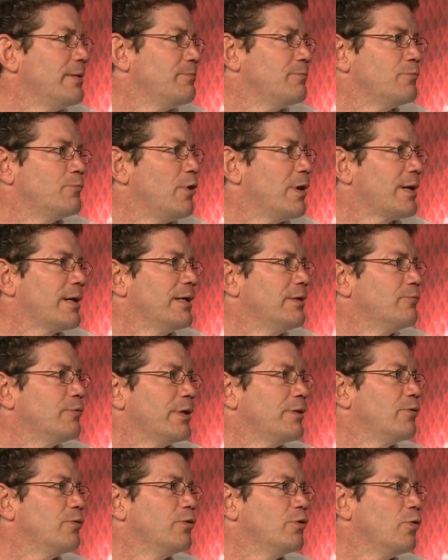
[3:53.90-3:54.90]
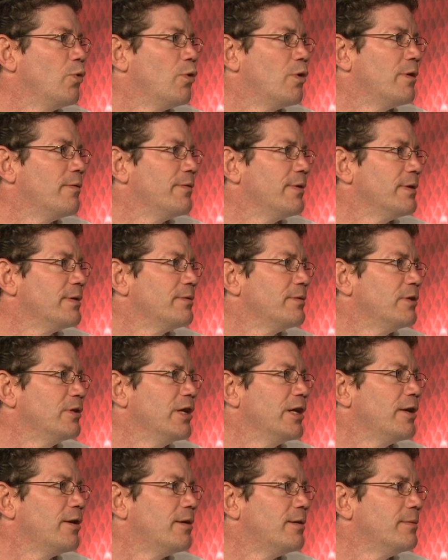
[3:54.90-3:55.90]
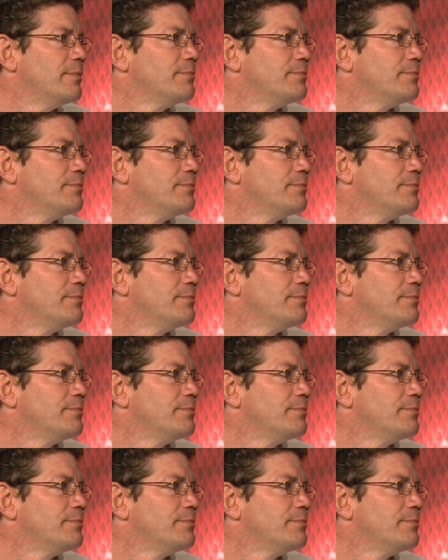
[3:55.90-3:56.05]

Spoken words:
directly to the door of the dealer.